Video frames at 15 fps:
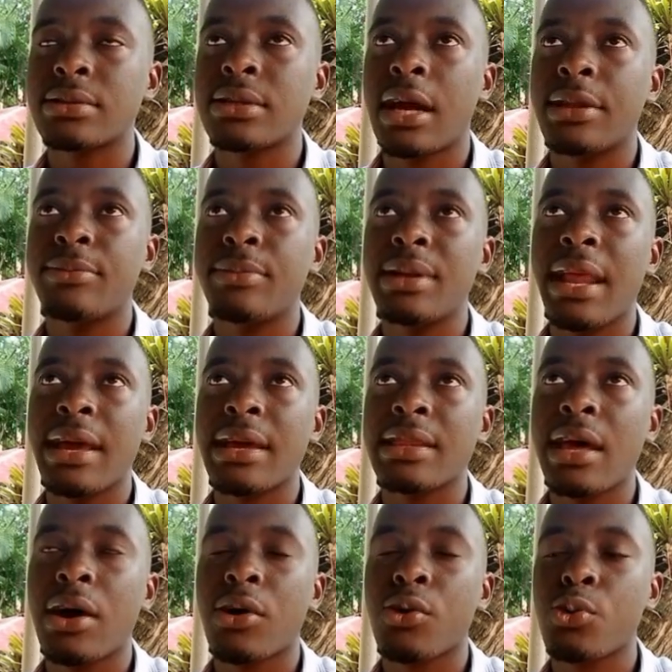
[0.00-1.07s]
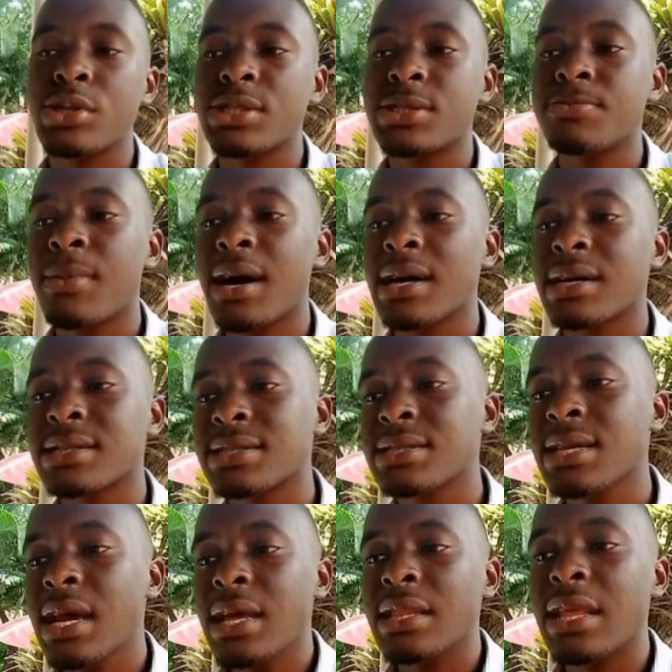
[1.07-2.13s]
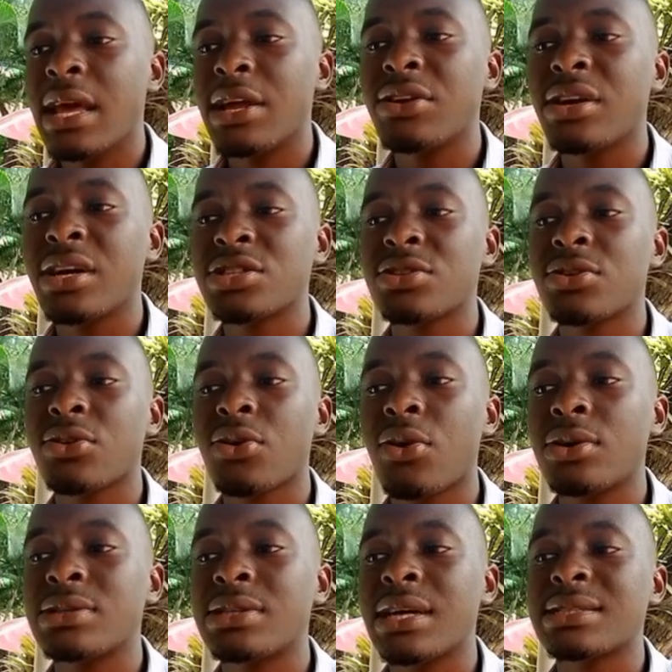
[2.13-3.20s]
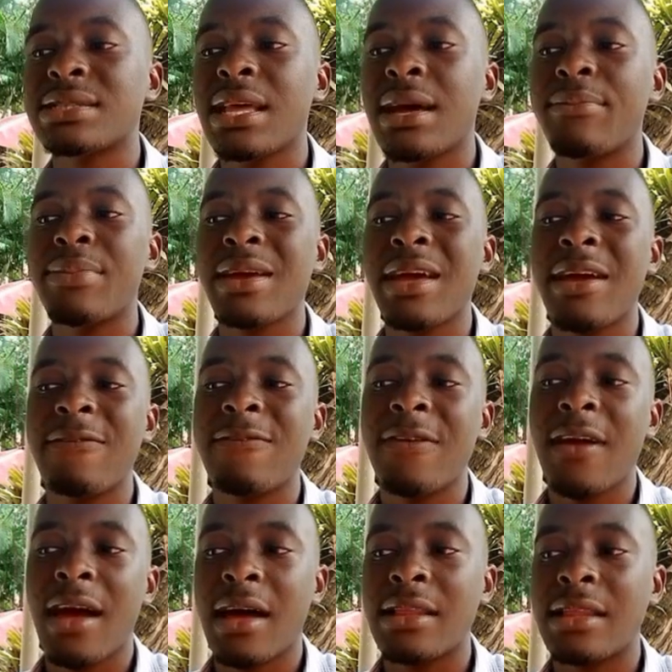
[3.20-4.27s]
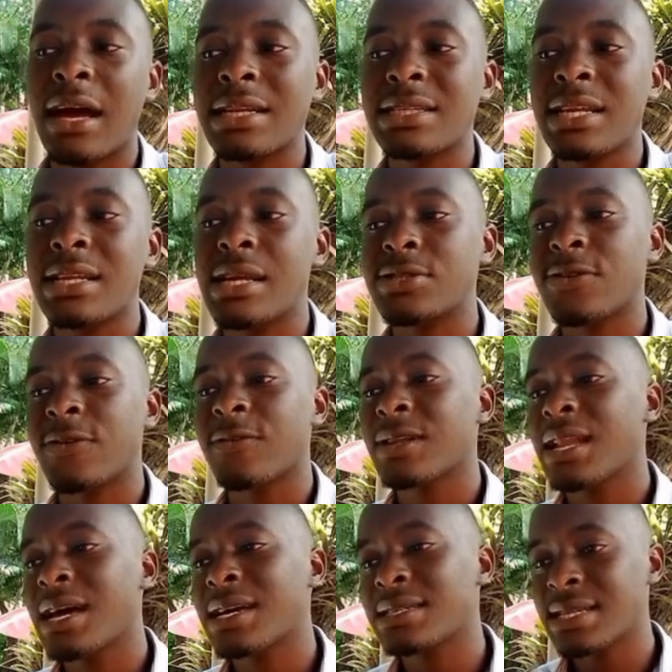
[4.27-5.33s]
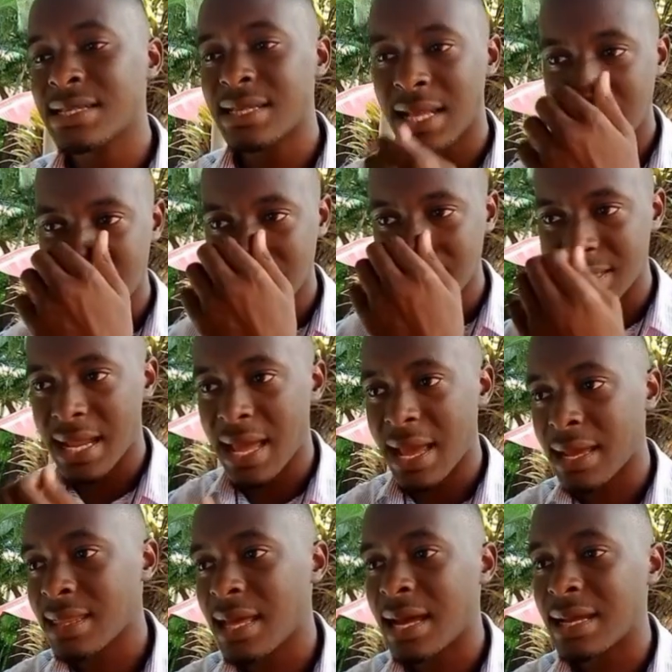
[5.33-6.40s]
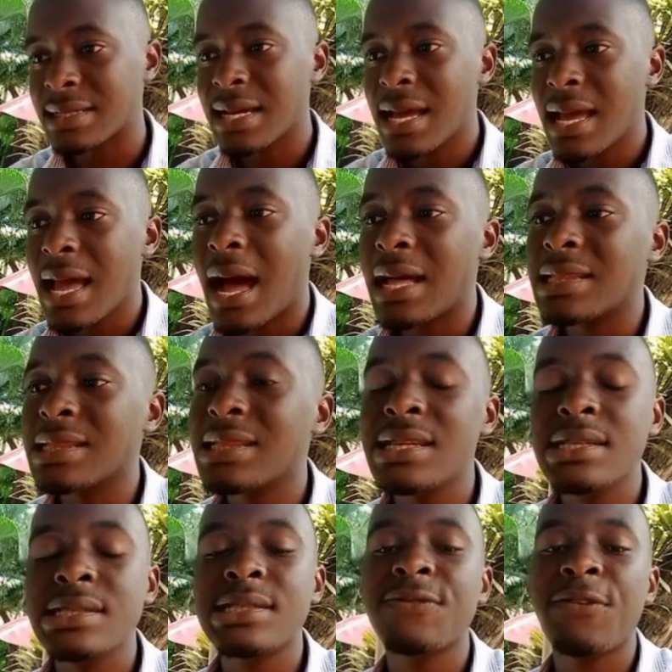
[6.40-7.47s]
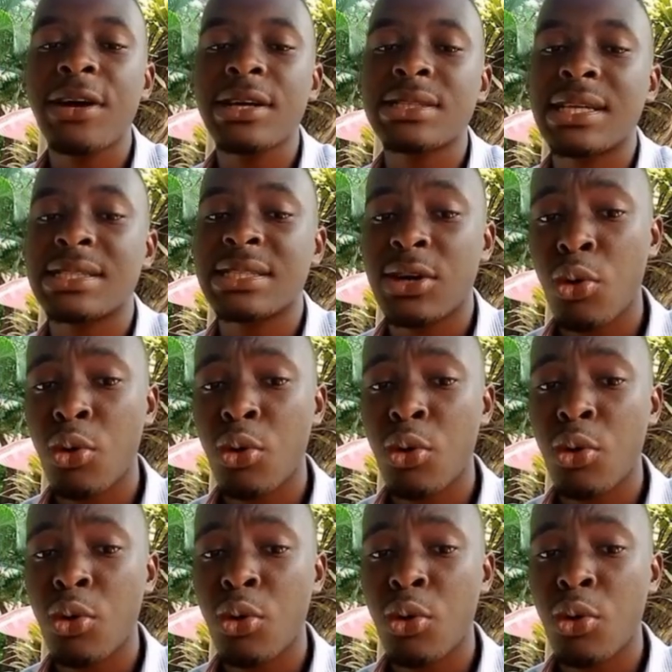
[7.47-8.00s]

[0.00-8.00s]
can be like their quiz marks, their education context, their behavior, attendance of classes, and things like that. And these factors are